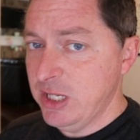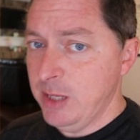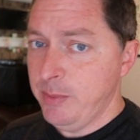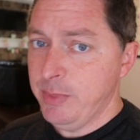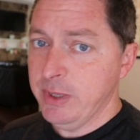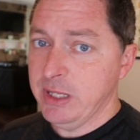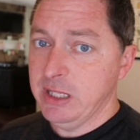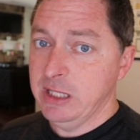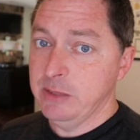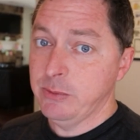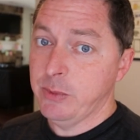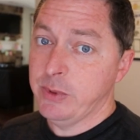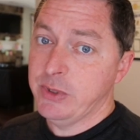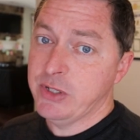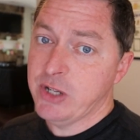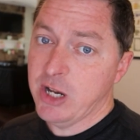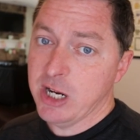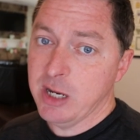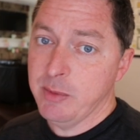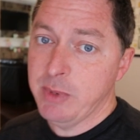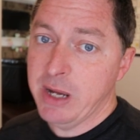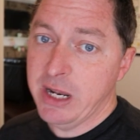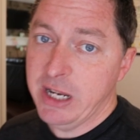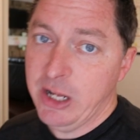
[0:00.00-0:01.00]
typically when we
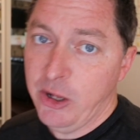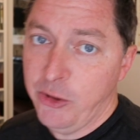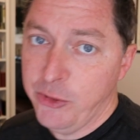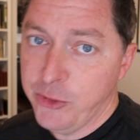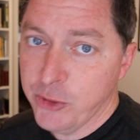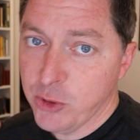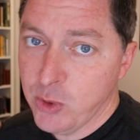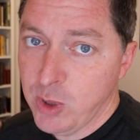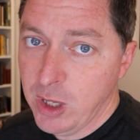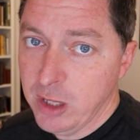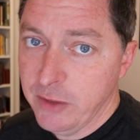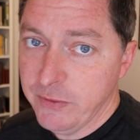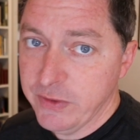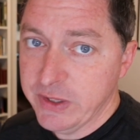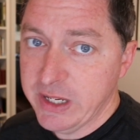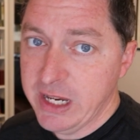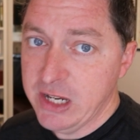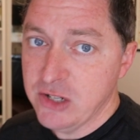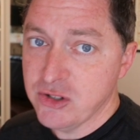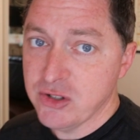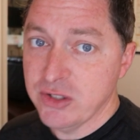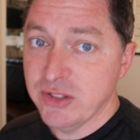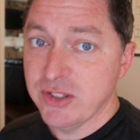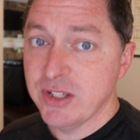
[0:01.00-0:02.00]
talk about elder
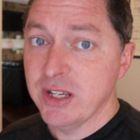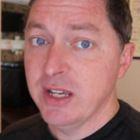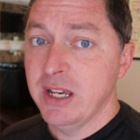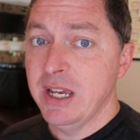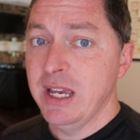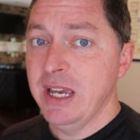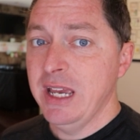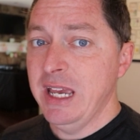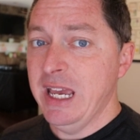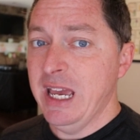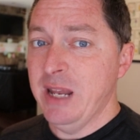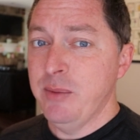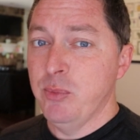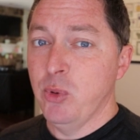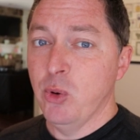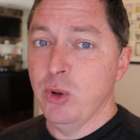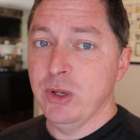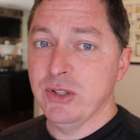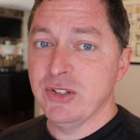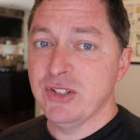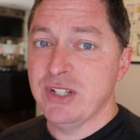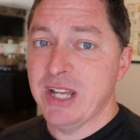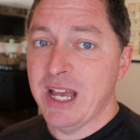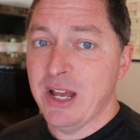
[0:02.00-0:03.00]
qualifications, it
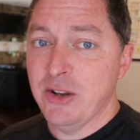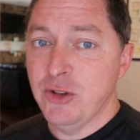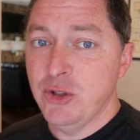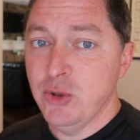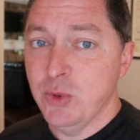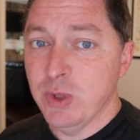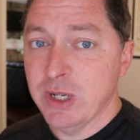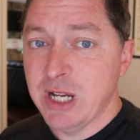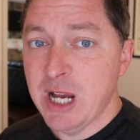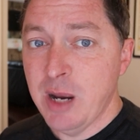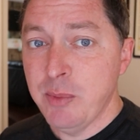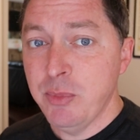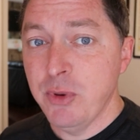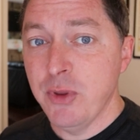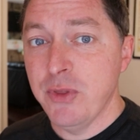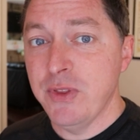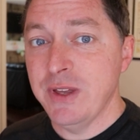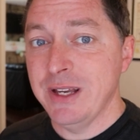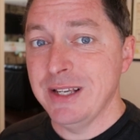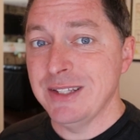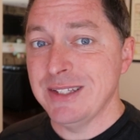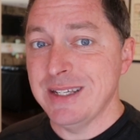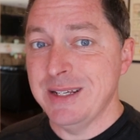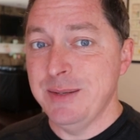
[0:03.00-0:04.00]
boils down to a couple
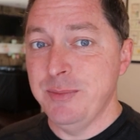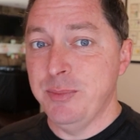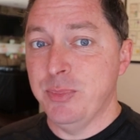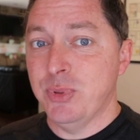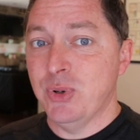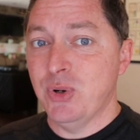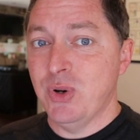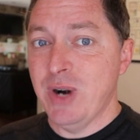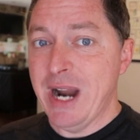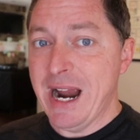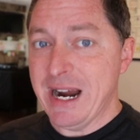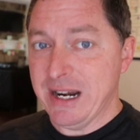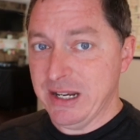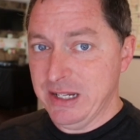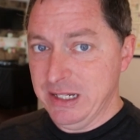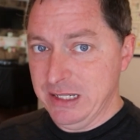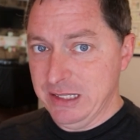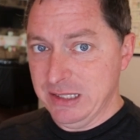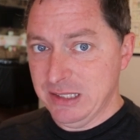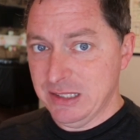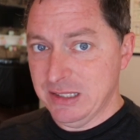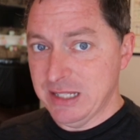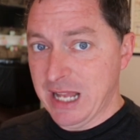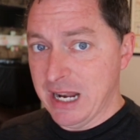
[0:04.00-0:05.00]
things in
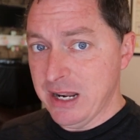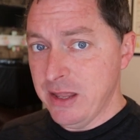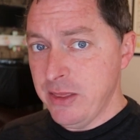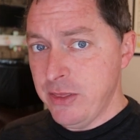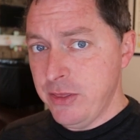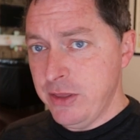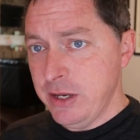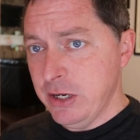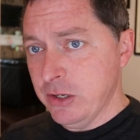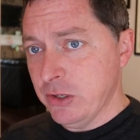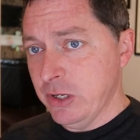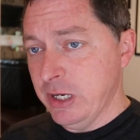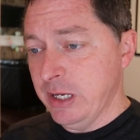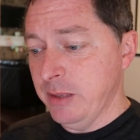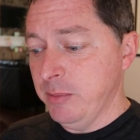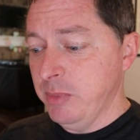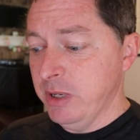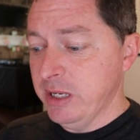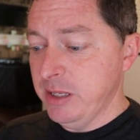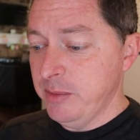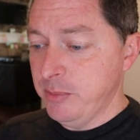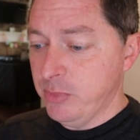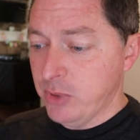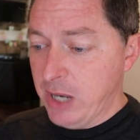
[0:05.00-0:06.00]
practice. Not in theory,
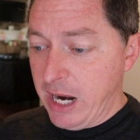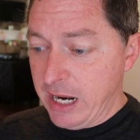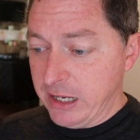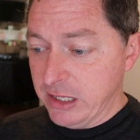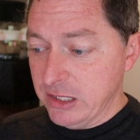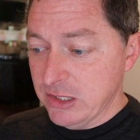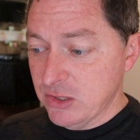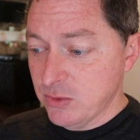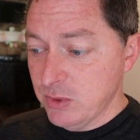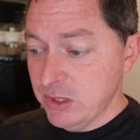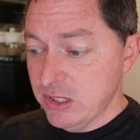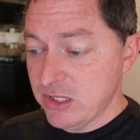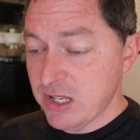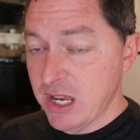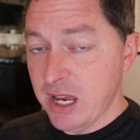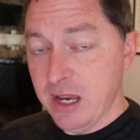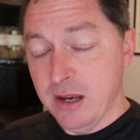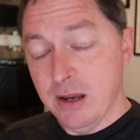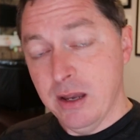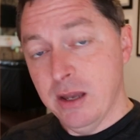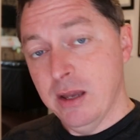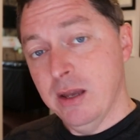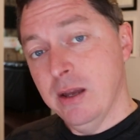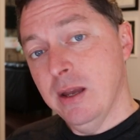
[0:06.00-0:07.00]
but in practice. We
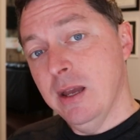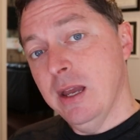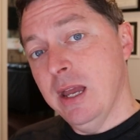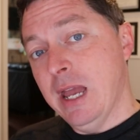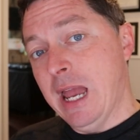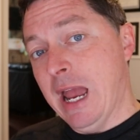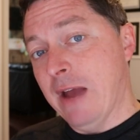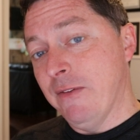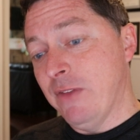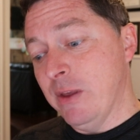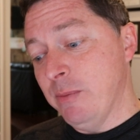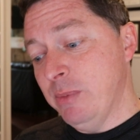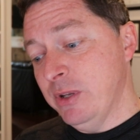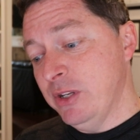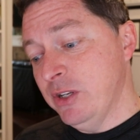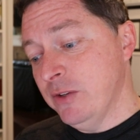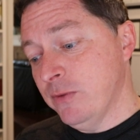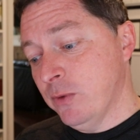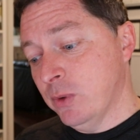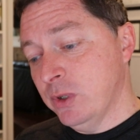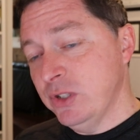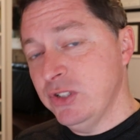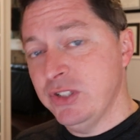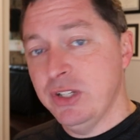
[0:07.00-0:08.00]
say, have they been
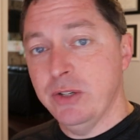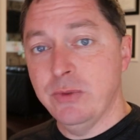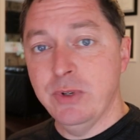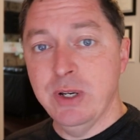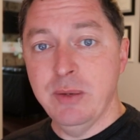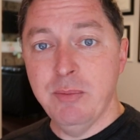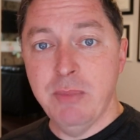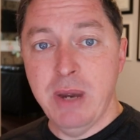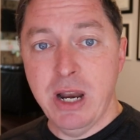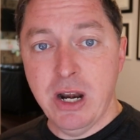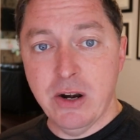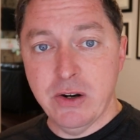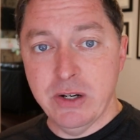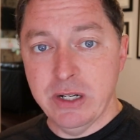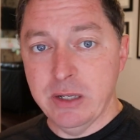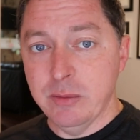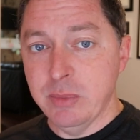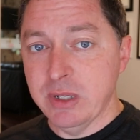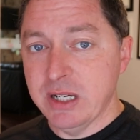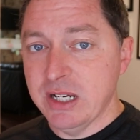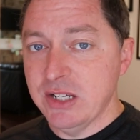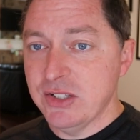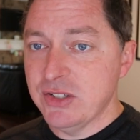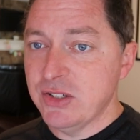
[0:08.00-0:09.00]
divorced and remarried?
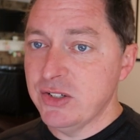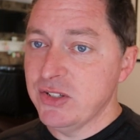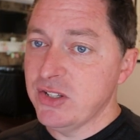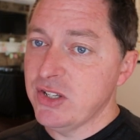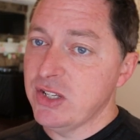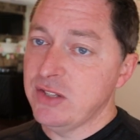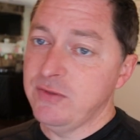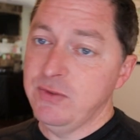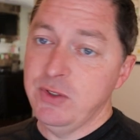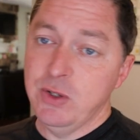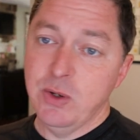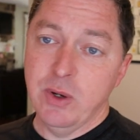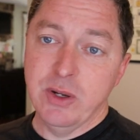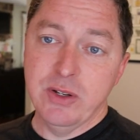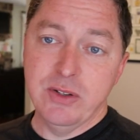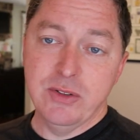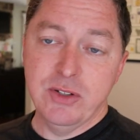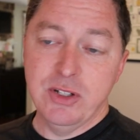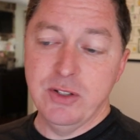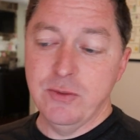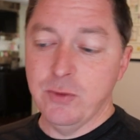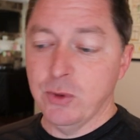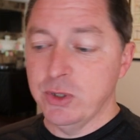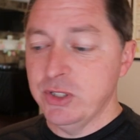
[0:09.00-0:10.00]
Because there's this view
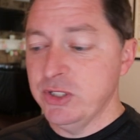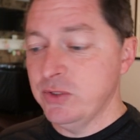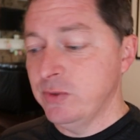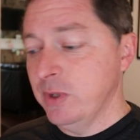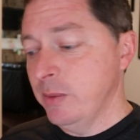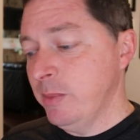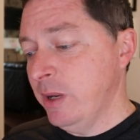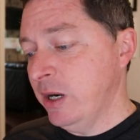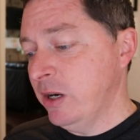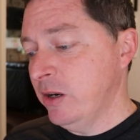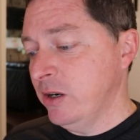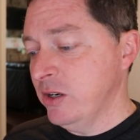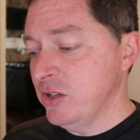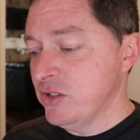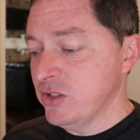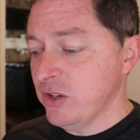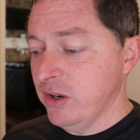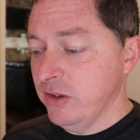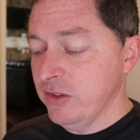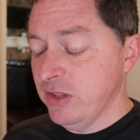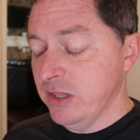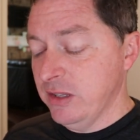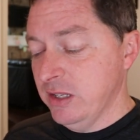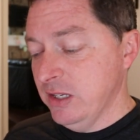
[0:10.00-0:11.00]
on divorce and remarriage.
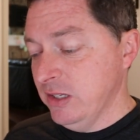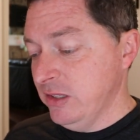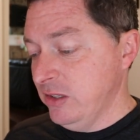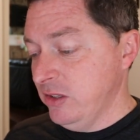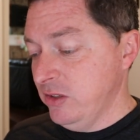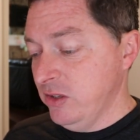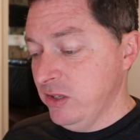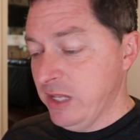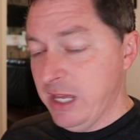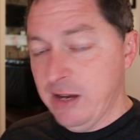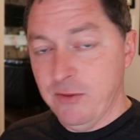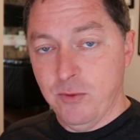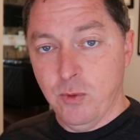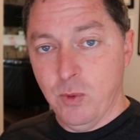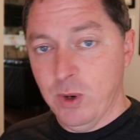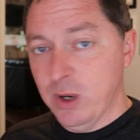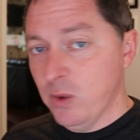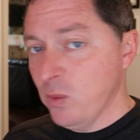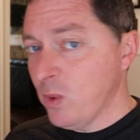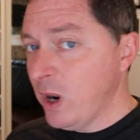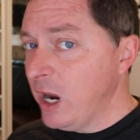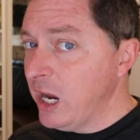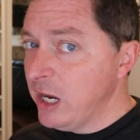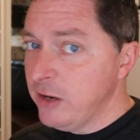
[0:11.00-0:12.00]
Do they have
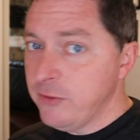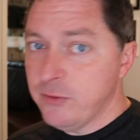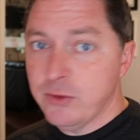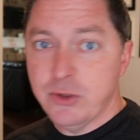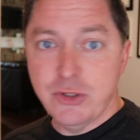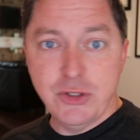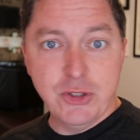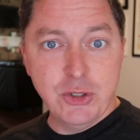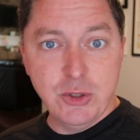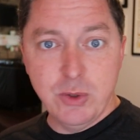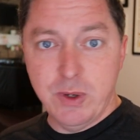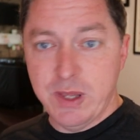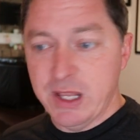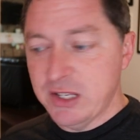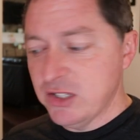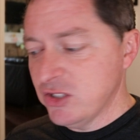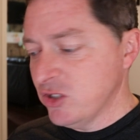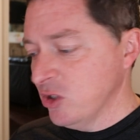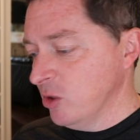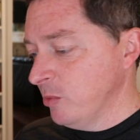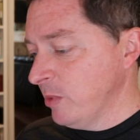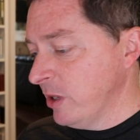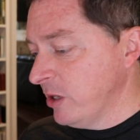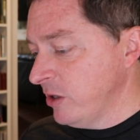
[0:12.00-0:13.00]
one wife or two? Are they
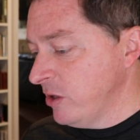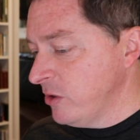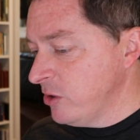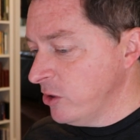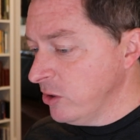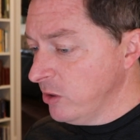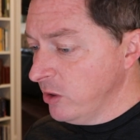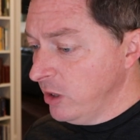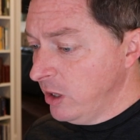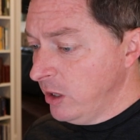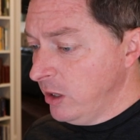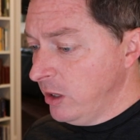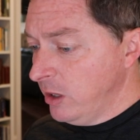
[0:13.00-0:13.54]
still married to